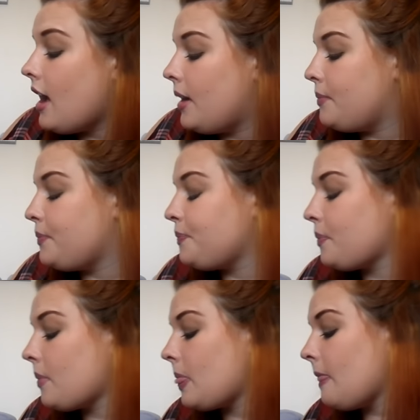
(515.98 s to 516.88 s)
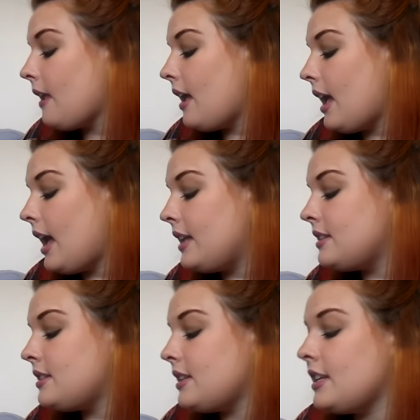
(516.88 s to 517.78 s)

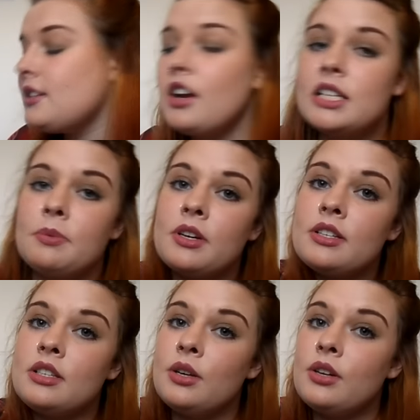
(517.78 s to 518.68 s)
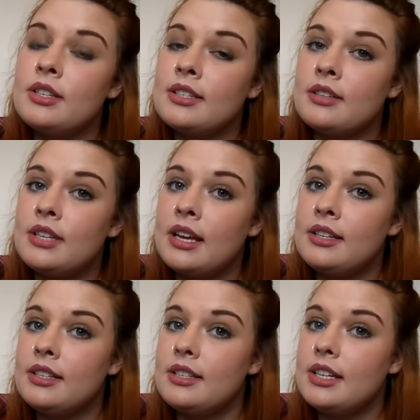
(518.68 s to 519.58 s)
And it's nice because Lucas has a
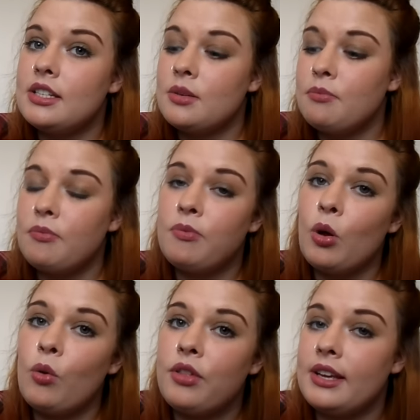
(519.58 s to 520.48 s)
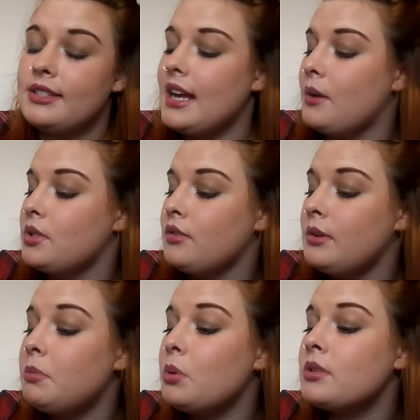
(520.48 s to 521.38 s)
tendency to pull things down, so
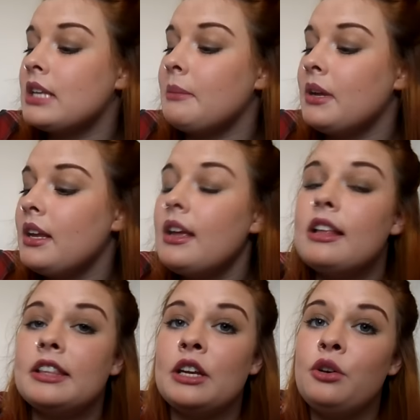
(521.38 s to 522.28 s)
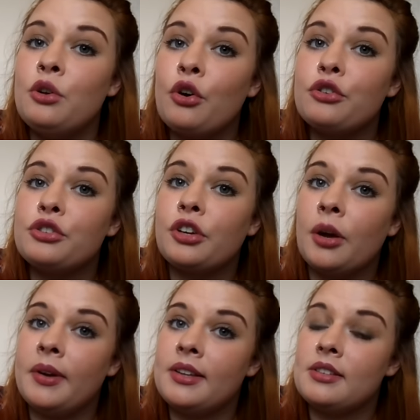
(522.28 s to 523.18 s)
if he pulls them, they're not
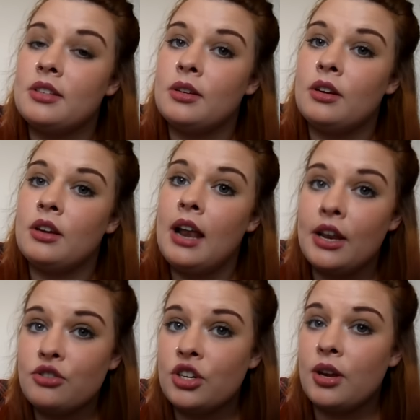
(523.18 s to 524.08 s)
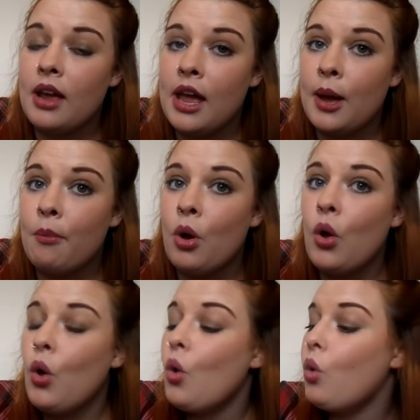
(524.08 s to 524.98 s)
going to electrocute him,
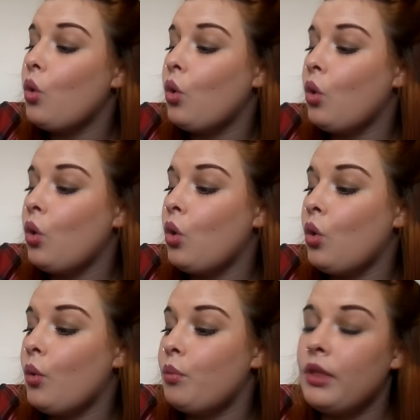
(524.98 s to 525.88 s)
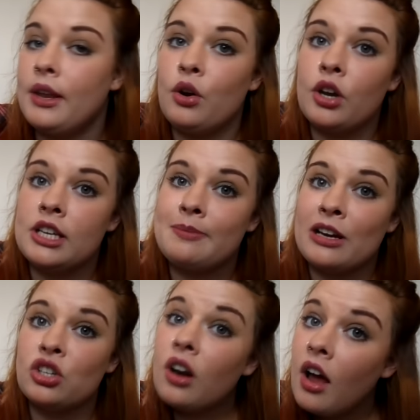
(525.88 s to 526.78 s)
or they're not going to
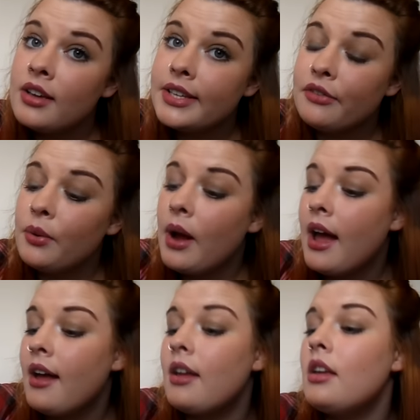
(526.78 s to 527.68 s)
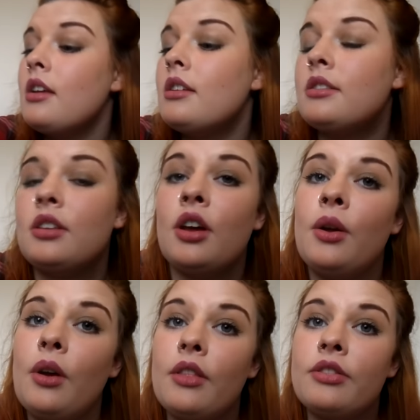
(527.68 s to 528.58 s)
smash glass everywhere.
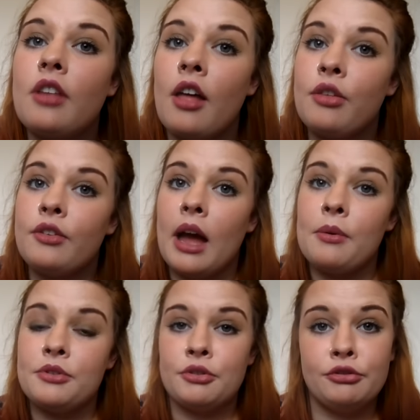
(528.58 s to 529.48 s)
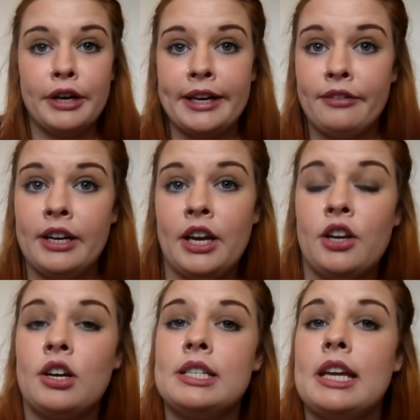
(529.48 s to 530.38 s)
So I thought that was a really, really
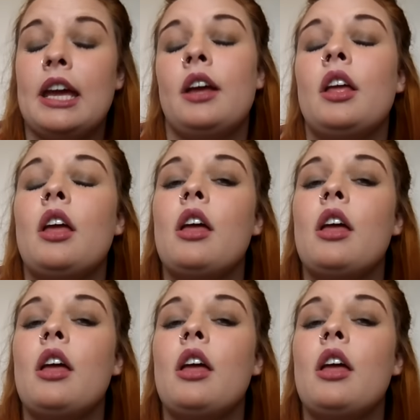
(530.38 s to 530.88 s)
good idea.